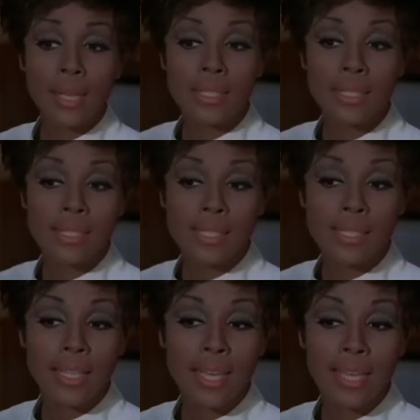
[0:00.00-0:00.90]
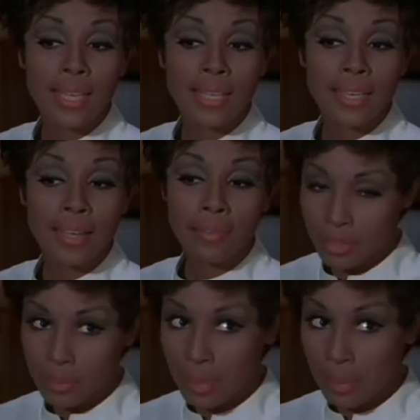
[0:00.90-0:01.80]
I didn't say it never
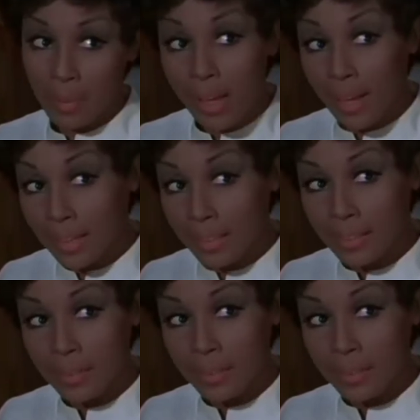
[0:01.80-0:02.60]
entered my mind.